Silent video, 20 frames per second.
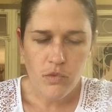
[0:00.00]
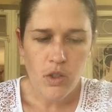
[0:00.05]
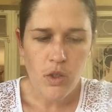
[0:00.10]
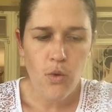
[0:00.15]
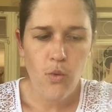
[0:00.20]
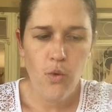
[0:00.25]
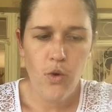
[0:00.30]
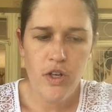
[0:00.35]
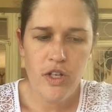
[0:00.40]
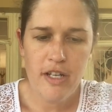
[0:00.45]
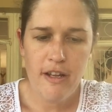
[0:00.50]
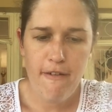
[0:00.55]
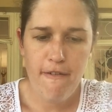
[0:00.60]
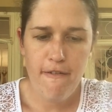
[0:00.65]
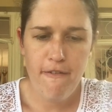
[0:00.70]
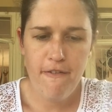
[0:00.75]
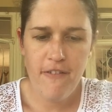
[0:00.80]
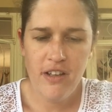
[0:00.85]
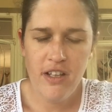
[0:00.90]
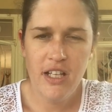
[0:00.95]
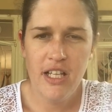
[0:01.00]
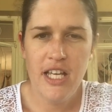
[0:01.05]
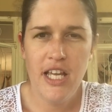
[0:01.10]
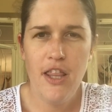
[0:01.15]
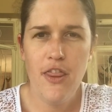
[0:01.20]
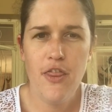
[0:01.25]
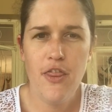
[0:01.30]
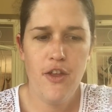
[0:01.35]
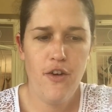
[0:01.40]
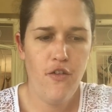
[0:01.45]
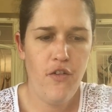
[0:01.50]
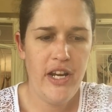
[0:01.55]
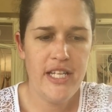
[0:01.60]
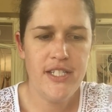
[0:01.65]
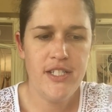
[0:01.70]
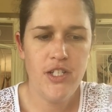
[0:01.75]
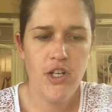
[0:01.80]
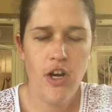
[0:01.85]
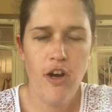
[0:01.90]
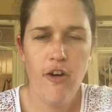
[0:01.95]
would fill in the
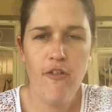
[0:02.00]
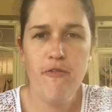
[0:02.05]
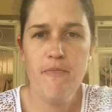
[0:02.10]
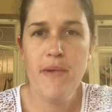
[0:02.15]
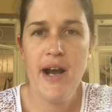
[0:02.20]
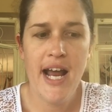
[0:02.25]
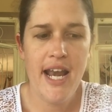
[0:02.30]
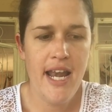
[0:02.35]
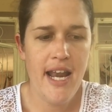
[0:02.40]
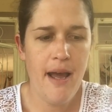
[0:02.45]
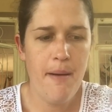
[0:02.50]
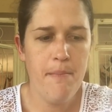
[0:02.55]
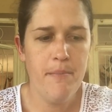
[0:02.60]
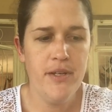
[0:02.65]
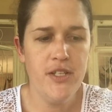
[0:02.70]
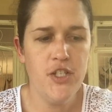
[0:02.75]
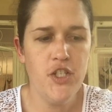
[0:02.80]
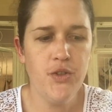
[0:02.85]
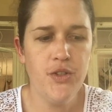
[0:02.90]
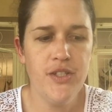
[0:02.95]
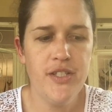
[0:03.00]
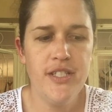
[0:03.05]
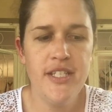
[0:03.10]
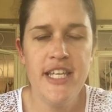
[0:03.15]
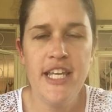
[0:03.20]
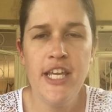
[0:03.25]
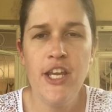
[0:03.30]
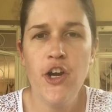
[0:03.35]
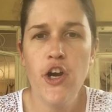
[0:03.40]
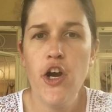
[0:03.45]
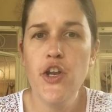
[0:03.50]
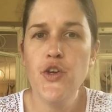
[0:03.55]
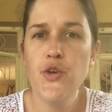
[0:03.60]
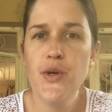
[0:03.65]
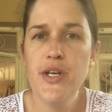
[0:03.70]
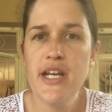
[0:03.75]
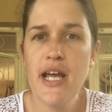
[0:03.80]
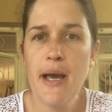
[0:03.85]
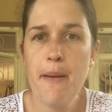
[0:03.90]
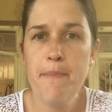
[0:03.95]
rest of my numbers. You'll see on
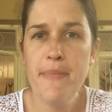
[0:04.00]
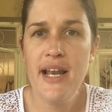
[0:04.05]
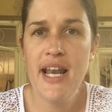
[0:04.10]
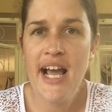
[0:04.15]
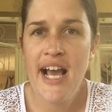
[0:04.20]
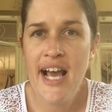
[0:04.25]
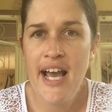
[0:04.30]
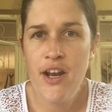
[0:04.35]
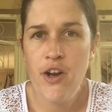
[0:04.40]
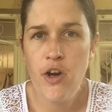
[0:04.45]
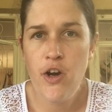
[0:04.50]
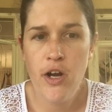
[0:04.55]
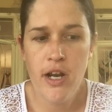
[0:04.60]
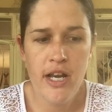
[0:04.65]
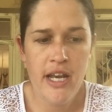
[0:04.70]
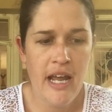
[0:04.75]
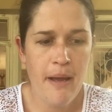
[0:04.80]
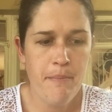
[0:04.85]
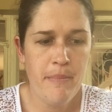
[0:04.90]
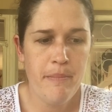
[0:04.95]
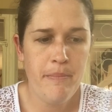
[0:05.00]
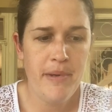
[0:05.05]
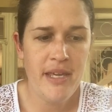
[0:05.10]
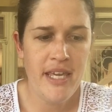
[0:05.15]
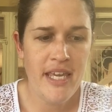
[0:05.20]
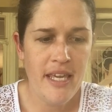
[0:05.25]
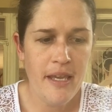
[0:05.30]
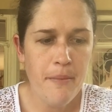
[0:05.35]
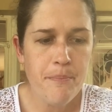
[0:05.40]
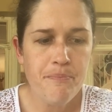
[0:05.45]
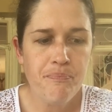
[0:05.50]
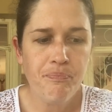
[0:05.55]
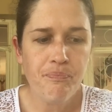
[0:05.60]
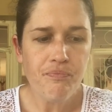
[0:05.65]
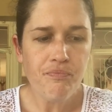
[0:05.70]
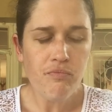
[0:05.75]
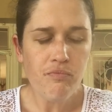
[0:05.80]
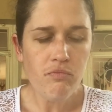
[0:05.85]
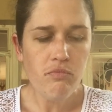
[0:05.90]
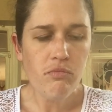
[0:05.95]
your number line on number B,
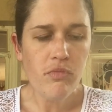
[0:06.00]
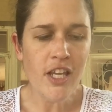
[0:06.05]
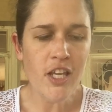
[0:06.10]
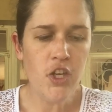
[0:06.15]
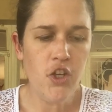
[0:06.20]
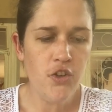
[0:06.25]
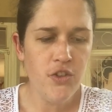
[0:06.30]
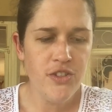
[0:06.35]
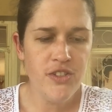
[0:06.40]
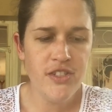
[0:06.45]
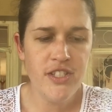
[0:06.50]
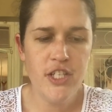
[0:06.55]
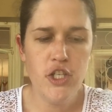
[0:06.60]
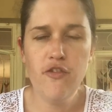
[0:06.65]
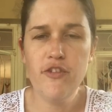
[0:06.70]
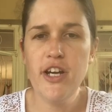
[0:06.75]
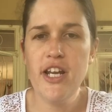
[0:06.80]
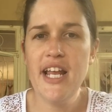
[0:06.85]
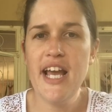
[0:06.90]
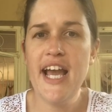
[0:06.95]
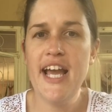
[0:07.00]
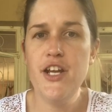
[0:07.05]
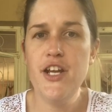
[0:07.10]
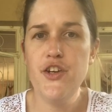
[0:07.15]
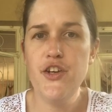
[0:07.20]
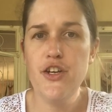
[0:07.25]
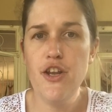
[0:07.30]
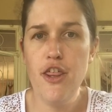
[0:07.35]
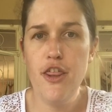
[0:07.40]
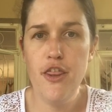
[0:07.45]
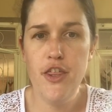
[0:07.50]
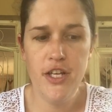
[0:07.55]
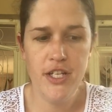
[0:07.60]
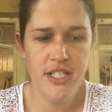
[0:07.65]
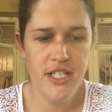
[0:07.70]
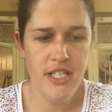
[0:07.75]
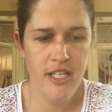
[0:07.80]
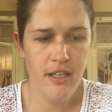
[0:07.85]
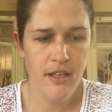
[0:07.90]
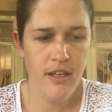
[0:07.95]
you'll see you've got
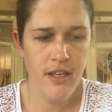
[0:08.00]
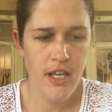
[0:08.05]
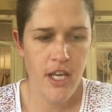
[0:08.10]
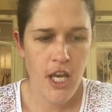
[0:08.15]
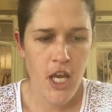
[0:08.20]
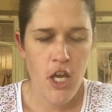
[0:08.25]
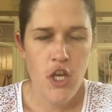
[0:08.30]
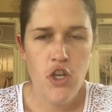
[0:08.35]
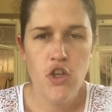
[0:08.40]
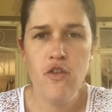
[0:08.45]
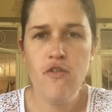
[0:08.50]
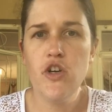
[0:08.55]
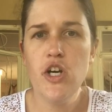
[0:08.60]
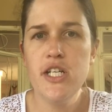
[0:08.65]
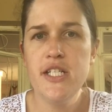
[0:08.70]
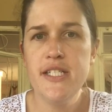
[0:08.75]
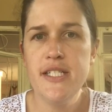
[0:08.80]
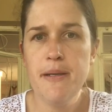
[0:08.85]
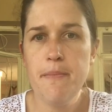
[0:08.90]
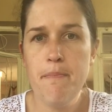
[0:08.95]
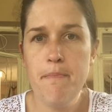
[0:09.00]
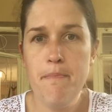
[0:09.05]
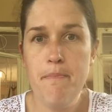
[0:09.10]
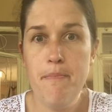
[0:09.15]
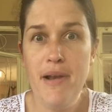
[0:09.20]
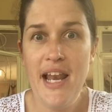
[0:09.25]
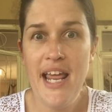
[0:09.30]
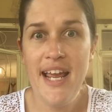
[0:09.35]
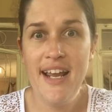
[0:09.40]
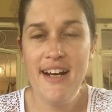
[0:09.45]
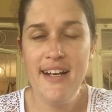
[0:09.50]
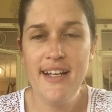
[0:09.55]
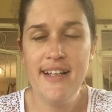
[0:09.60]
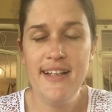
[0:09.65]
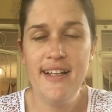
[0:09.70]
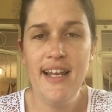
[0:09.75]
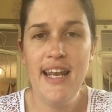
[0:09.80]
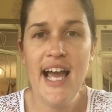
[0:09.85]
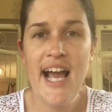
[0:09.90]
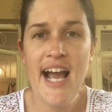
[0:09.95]
130. You've got some blank
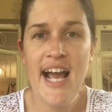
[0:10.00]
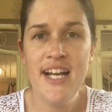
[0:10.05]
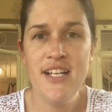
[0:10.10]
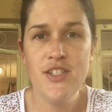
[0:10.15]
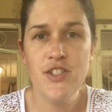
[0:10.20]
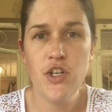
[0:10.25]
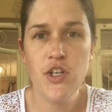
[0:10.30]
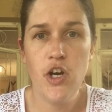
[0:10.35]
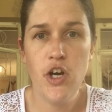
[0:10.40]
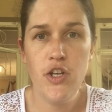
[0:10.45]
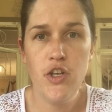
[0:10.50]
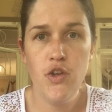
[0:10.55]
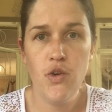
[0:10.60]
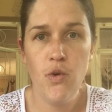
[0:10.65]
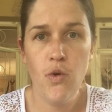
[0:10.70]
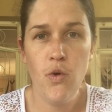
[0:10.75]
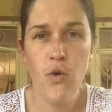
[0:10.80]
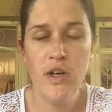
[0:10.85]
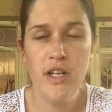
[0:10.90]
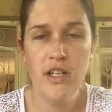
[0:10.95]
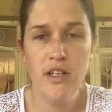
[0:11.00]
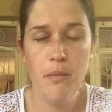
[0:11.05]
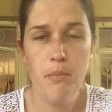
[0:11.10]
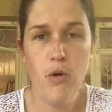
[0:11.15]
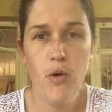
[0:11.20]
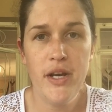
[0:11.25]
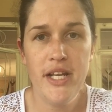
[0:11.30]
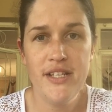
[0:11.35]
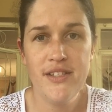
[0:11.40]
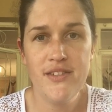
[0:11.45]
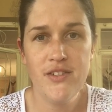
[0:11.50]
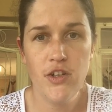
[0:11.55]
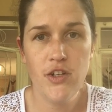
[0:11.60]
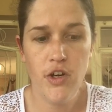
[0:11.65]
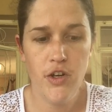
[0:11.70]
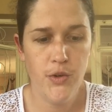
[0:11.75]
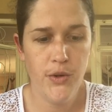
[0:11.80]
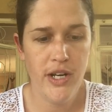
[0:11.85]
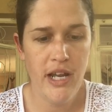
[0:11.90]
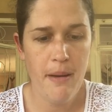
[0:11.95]
little lines on your little points
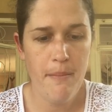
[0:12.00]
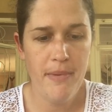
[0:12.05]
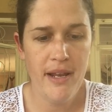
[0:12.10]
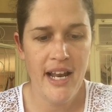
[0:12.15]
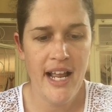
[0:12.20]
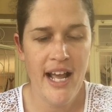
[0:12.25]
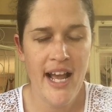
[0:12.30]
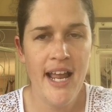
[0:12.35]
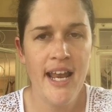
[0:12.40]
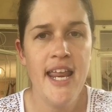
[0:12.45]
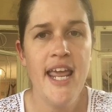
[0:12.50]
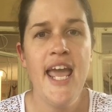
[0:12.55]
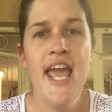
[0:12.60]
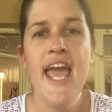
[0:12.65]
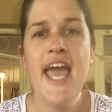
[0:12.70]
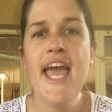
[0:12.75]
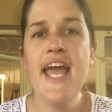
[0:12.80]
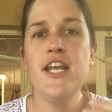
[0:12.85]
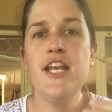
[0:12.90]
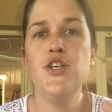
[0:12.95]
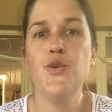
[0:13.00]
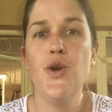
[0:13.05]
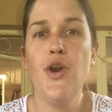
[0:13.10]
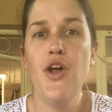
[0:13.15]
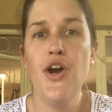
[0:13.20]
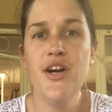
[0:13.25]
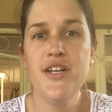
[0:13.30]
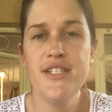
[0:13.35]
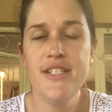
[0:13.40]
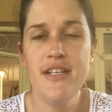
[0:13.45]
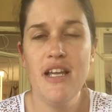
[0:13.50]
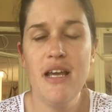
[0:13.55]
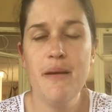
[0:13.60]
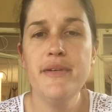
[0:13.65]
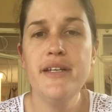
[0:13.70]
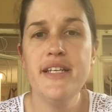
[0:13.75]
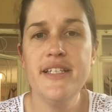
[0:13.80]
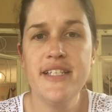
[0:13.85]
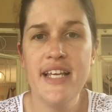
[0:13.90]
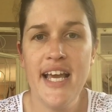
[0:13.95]
on your number line, and your last
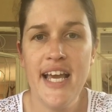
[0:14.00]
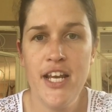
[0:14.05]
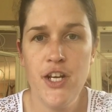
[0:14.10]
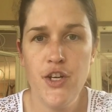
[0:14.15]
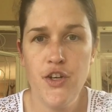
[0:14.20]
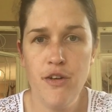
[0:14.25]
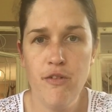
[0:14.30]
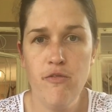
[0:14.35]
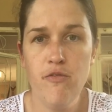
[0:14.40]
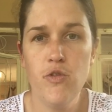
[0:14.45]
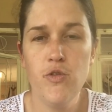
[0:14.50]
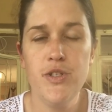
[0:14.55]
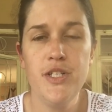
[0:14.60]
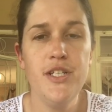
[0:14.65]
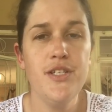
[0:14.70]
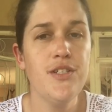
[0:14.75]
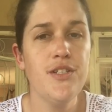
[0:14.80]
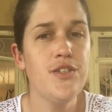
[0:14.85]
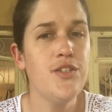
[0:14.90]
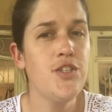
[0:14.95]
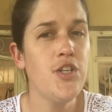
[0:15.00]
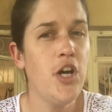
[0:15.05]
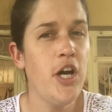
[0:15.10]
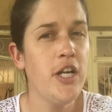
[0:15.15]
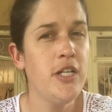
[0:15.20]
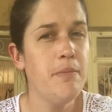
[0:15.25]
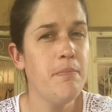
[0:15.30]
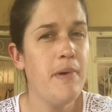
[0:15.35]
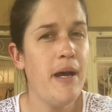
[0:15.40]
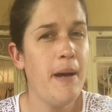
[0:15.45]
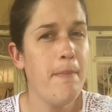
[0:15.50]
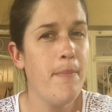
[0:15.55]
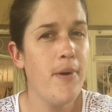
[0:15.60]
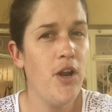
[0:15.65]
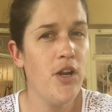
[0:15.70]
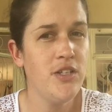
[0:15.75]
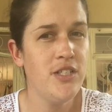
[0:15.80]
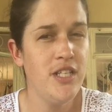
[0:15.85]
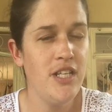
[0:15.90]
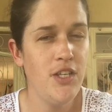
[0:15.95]
number is 140. So start by
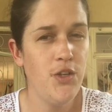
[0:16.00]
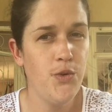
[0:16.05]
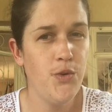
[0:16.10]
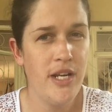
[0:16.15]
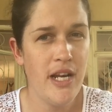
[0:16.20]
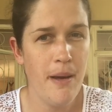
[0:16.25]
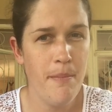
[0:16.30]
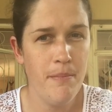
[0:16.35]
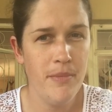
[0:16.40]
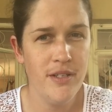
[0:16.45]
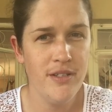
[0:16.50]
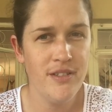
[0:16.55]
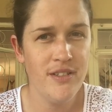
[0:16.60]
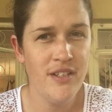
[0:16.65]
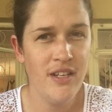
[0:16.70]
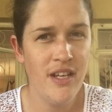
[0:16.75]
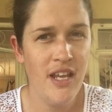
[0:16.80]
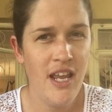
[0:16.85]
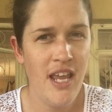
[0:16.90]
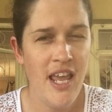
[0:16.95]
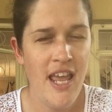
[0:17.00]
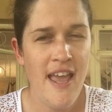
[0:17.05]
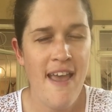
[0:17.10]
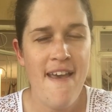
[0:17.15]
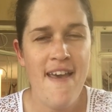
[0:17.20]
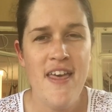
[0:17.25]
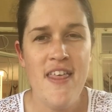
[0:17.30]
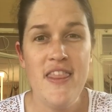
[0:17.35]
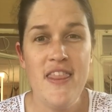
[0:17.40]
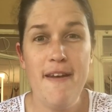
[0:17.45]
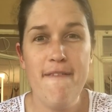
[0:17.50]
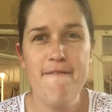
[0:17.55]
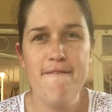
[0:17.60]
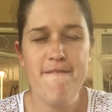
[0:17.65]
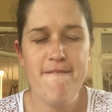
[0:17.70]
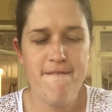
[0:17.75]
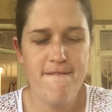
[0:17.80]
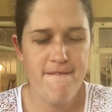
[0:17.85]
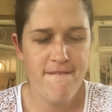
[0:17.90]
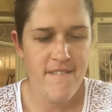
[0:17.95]
plotting your numbers. Then
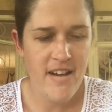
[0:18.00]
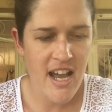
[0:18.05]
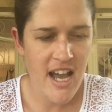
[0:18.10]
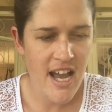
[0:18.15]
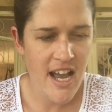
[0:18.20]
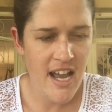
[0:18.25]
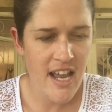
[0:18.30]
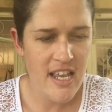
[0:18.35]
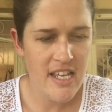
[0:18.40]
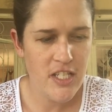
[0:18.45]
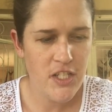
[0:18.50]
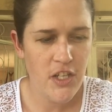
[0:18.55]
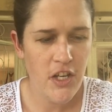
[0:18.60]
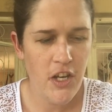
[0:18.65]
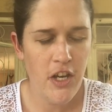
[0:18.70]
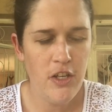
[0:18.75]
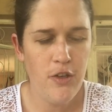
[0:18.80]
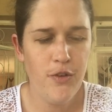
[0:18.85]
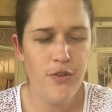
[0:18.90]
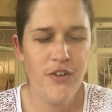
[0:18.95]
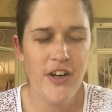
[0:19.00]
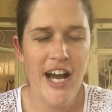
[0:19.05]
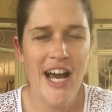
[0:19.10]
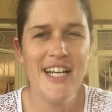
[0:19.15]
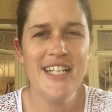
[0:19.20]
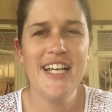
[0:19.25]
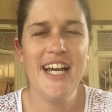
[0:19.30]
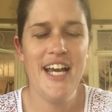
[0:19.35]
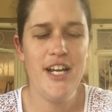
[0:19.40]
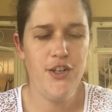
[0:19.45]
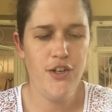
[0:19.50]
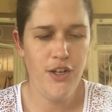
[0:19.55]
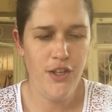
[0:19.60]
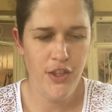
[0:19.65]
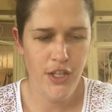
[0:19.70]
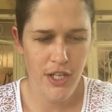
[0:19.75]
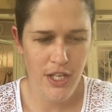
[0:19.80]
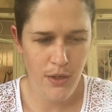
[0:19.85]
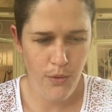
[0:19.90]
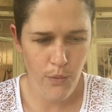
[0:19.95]
find, so you would write
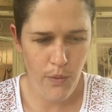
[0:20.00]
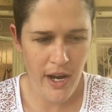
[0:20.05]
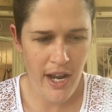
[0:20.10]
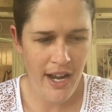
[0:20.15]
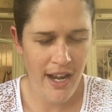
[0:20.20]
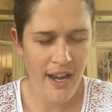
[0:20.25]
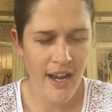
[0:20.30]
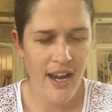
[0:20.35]
131,